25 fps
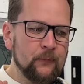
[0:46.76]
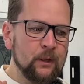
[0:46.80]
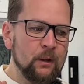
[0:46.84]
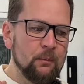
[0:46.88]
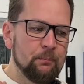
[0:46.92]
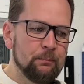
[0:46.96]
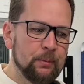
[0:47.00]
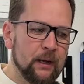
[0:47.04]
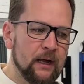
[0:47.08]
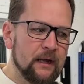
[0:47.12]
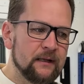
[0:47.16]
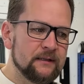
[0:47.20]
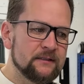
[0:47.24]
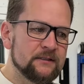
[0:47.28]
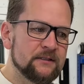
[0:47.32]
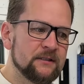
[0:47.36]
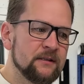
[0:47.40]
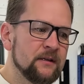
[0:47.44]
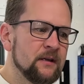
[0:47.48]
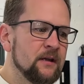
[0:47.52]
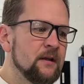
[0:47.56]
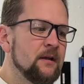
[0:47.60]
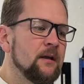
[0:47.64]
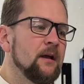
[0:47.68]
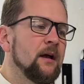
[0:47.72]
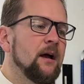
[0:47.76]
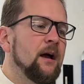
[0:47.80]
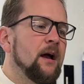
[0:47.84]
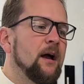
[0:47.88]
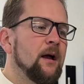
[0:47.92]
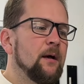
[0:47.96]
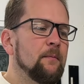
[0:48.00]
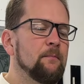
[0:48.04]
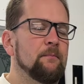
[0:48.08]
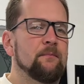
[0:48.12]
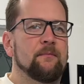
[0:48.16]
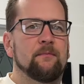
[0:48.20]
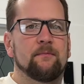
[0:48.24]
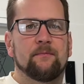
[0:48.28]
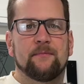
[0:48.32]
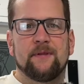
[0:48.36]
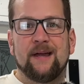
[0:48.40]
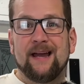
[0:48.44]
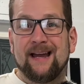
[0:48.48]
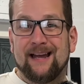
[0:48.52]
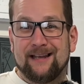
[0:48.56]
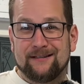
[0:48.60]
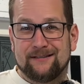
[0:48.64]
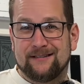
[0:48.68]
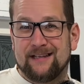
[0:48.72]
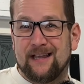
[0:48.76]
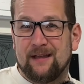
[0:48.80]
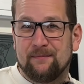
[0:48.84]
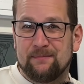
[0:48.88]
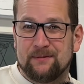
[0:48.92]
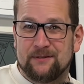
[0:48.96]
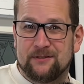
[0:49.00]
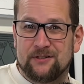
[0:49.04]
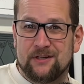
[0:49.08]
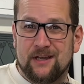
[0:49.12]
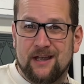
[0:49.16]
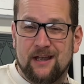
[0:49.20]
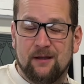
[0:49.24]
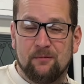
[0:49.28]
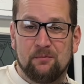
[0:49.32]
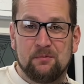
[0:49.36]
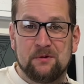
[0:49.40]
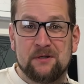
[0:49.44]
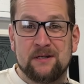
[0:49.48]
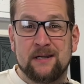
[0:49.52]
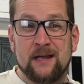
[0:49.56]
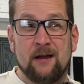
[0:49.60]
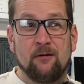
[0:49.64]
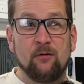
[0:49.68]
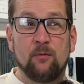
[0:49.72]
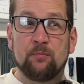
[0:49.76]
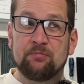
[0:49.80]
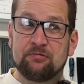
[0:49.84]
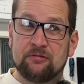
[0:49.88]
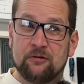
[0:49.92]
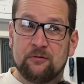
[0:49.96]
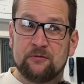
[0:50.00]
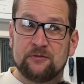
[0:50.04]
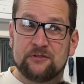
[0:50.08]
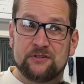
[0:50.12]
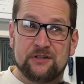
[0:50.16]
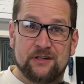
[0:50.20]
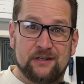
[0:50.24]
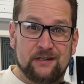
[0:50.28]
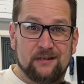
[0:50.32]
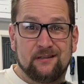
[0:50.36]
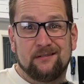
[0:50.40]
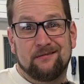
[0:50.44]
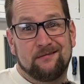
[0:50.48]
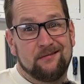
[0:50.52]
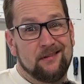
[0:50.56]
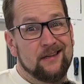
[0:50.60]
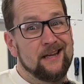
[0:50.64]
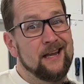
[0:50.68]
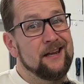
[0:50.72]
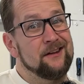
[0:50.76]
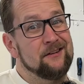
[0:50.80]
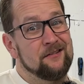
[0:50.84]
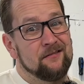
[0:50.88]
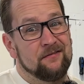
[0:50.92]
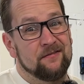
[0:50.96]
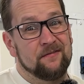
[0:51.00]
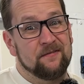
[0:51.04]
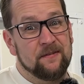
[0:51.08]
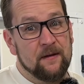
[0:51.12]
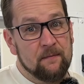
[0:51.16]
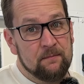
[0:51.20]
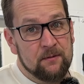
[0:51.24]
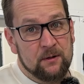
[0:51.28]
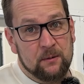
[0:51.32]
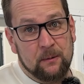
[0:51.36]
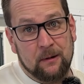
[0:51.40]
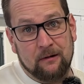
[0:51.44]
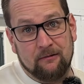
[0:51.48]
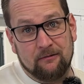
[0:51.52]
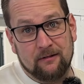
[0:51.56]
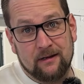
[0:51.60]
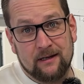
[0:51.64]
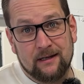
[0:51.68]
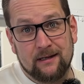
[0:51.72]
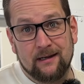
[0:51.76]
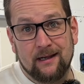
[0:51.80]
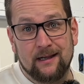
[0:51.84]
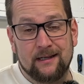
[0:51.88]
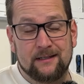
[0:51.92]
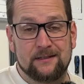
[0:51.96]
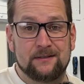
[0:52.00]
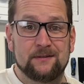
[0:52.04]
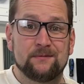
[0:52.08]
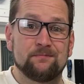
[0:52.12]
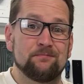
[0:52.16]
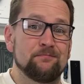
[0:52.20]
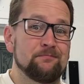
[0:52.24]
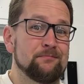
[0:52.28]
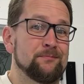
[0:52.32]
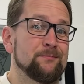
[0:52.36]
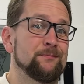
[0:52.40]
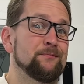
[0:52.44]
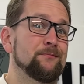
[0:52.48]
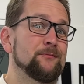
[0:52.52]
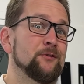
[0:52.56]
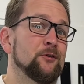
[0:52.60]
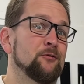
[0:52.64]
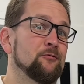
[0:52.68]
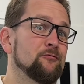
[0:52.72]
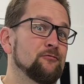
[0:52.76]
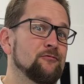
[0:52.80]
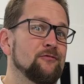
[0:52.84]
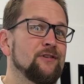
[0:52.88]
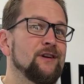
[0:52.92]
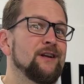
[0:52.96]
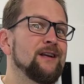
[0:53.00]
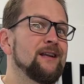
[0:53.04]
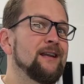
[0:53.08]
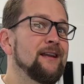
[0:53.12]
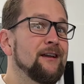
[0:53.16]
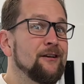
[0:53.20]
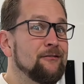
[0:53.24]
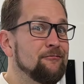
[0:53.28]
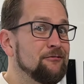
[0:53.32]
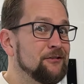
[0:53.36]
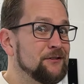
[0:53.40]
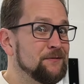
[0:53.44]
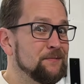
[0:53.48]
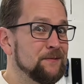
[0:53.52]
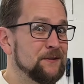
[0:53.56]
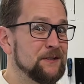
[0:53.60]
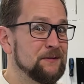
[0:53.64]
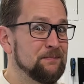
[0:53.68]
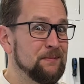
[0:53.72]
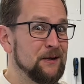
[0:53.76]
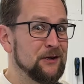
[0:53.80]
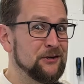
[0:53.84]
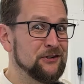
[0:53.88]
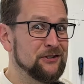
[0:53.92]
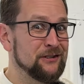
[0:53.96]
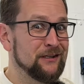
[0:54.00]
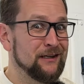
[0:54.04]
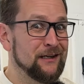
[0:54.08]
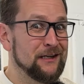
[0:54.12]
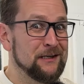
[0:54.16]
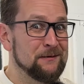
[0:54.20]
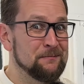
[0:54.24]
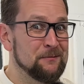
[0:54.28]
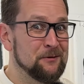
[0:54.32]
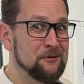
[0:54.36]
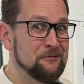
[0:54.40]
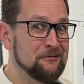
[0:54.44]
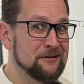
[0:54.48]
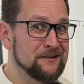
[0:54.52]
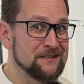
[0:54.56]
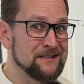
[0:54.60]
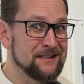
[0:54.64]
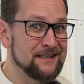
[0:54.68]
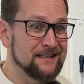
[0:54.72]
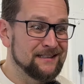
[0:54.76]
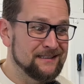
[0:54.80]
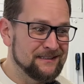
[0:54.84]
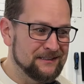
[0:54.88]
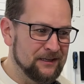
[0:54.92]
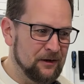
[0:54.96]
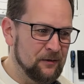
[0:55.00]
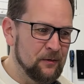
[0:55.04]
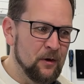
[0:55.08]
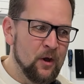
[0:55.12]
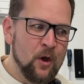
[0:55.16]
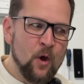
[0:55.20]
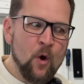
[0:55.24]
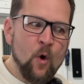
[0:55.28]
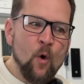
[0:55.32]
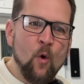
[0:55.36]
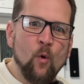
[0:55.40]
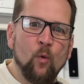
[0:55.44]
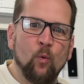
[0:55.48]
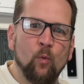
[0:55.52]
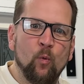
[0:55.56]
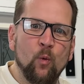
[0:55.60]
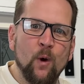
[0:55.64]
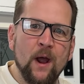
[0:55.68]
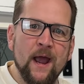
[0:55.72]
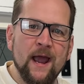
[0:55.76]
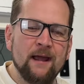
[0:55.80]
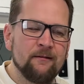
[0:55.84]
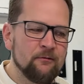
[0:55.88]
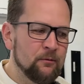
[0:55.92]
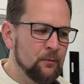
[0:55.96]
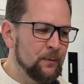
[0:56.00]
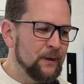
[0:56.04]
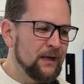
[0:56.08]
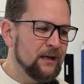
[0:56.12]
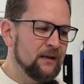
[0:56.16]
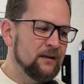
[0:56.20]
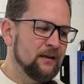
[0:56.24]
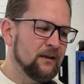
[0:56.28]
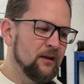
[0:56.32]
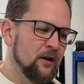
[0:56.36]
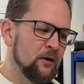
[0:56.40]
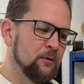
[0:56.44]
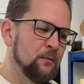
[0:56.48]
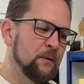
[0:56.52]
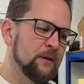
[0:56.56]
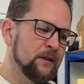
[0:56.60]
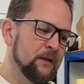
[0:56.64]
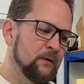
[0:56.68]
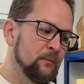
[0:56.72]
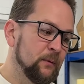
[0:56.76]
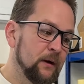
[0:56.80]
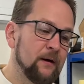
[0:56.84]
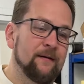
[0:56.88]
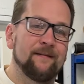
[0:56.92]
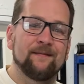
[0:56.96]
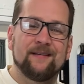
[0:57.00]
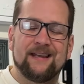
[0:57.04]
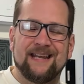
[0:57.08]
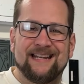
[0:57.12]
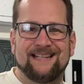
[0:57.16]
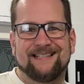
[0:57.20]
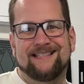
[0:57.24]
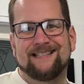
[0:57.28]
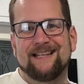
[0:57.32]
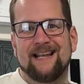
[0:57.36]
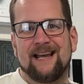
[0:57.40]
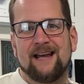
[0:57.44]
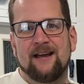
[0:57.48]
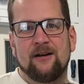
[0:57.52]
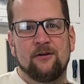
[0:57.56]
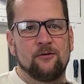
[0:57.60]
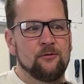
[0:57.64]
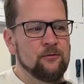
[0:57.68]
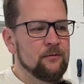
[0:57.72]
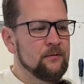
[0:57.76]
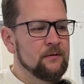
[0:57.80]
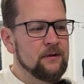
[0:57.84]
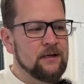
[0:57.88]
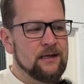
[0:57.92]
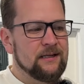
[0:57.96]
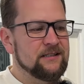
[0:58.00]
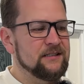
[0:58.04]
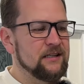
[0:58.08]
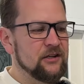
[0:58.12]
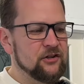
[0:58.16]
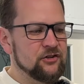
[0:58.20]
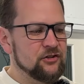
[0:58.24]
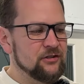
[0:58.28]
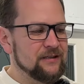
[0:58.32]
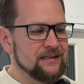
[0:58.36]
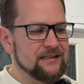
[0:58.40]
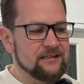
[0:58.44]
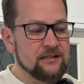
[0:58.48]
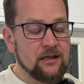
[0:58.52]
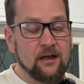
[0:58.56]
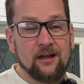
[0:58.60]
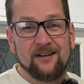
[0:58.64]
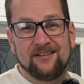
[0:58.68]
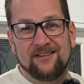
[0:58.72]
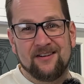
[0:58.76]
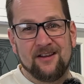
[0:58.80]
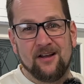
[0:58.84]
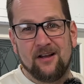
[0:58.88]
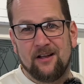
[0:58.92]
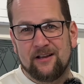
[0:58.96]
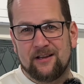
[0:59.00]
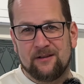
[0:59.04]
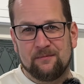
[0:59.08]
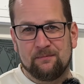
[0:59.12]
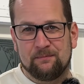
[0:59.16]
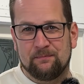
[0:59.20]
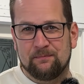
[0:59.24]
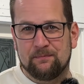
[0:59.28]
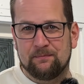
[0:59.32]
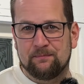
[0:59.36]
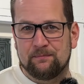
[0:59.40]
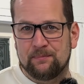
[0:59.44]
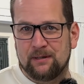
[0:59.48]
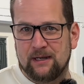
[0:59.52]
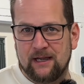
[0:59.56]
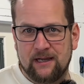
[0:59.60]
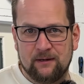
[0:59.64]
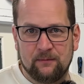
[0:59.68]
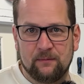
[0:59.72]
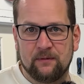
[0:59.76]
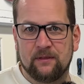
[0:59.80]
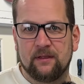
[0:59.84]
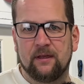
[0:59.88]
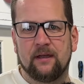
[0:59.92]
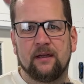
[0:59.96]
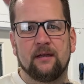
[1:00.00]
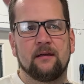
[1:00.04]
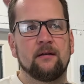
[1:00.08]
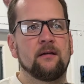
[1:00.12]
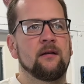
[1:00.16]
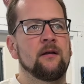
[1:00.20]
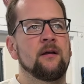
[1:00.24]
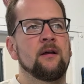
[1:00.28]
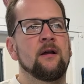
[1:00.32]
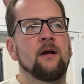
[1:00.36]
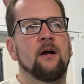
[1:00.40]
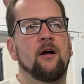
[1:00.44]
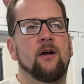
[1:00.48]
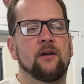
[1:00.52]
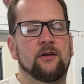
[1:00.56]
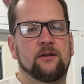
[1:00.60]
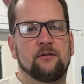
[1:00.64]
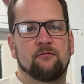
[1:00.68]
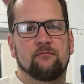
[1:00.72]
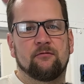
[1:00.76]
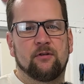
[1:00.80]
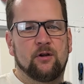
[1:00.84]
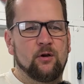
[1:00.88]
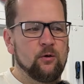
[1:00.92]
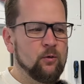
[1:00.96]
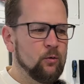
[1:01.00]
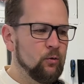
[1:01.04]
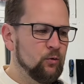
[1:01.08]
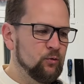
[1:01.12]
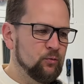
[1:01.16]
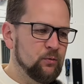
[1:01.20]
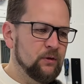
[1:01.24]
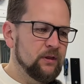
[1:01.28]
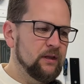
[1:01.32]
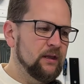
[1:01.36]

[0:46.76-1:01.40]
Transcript: But that hasn't happened yet. We're now approaching the end of February. It's not really a Christmas special anymore, is it? So where are we going to go with it? Well, it's now essentially done. I can play with it, I can record with